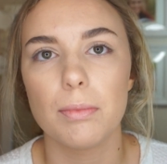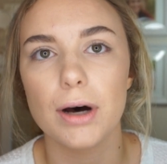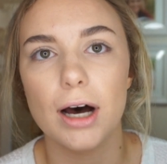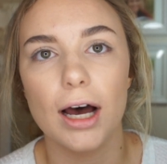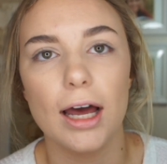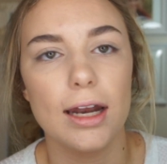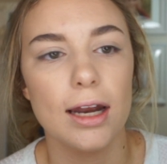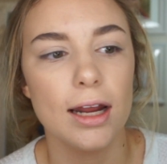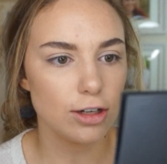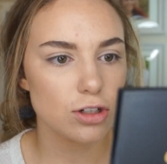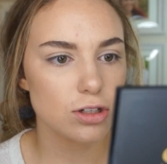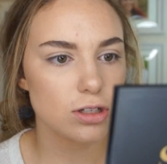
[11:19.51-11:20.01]

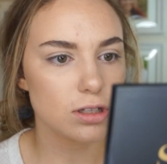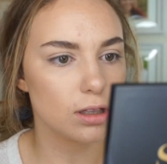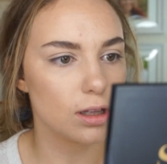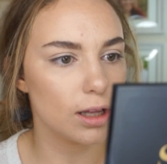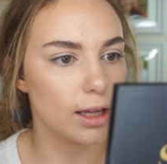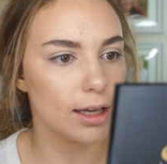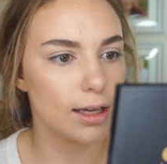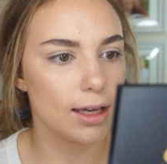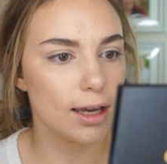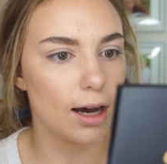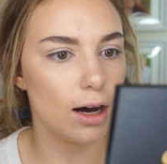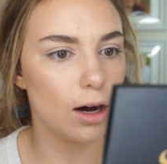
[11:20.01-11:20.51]
but I just
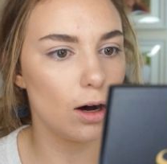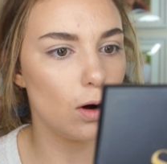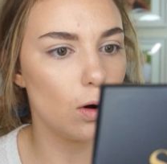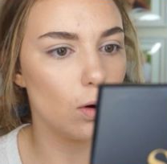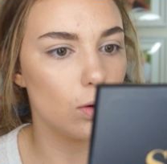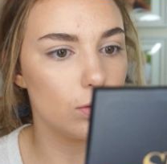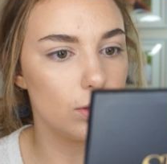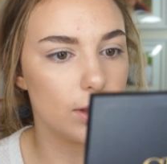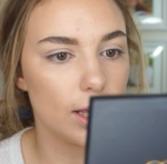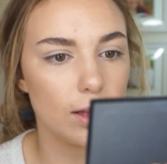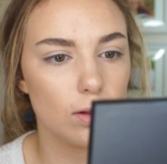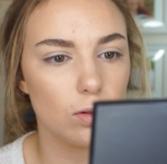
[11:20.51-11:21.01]
like
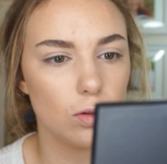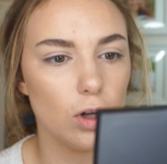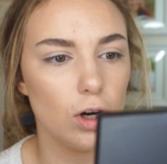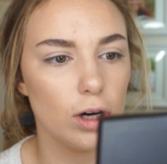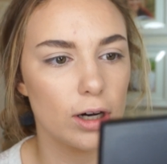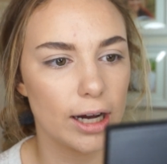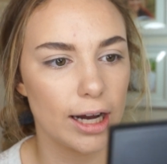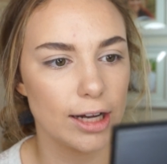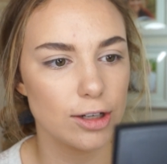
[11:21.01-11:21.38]
how they look.